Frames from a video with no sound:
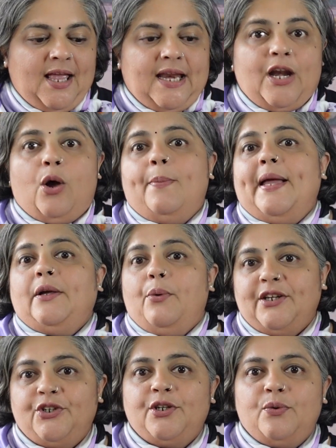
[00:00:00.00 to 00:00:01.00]
Now, my
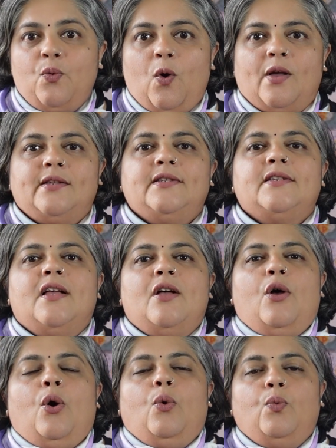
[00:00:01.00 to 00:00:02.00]
question was,
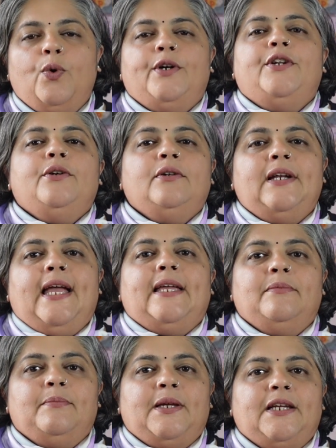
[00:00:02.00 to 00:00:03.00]
would you
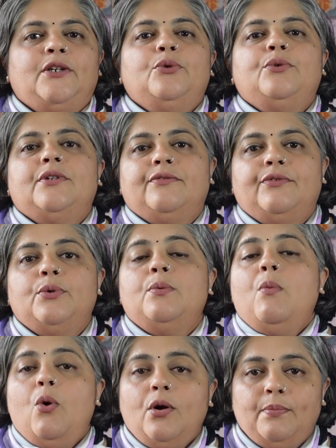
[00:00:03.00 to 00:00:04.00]
like me to review
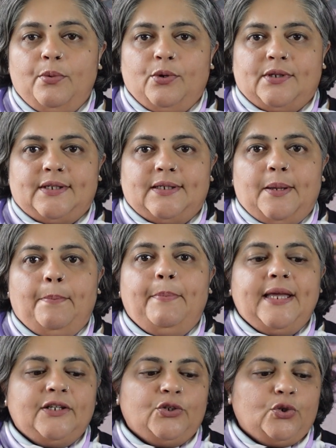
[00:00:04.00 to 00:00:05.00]
more books
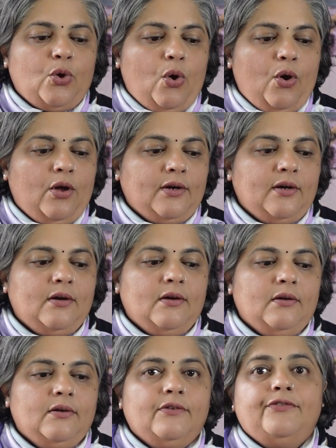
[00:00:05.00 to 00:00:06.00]
based
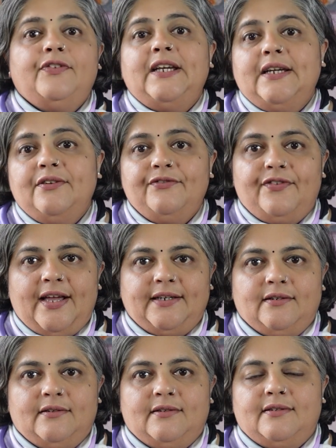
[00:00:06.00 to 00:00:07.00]
on freedom
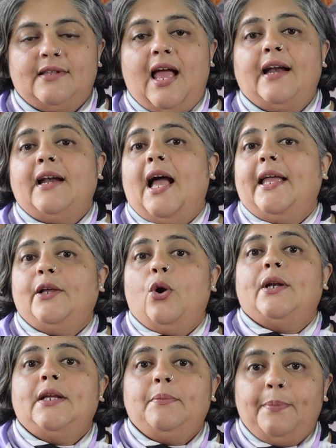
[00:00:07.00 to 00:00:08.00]
fighters and
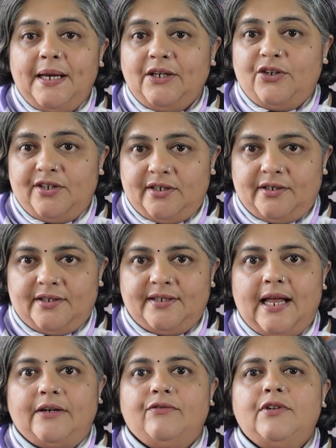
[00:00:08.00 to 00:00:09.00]
iconic patriots
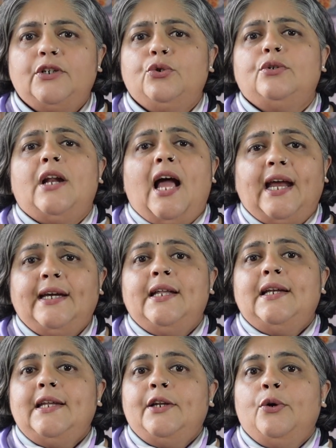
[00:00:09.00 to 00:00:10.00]
that we should
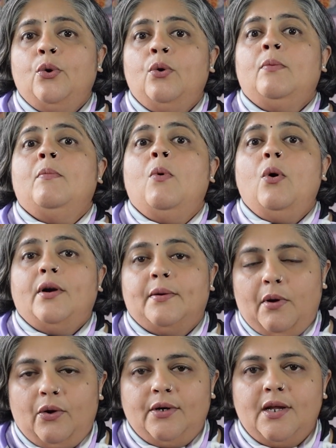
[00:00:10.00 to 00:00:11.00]
ideally know more
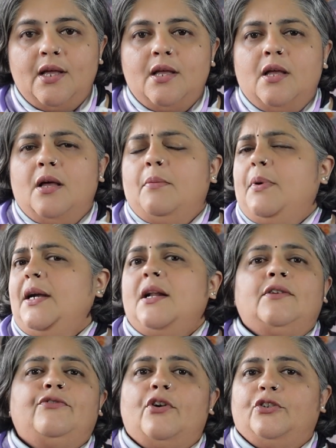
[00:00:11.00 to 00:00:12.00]
about, but
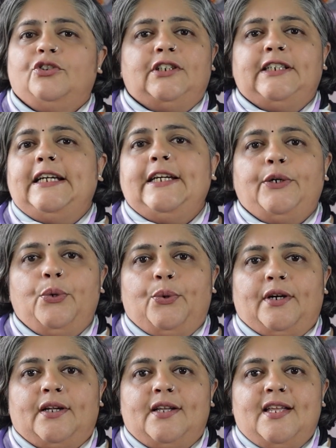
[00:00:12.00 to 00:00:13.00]
unfortunately
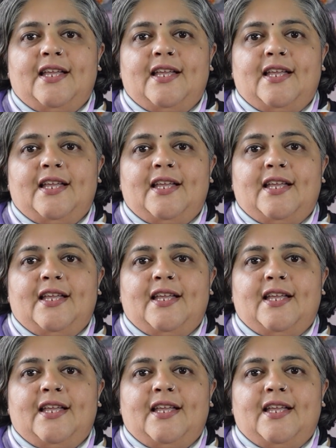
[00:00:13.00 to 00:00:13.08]
don't?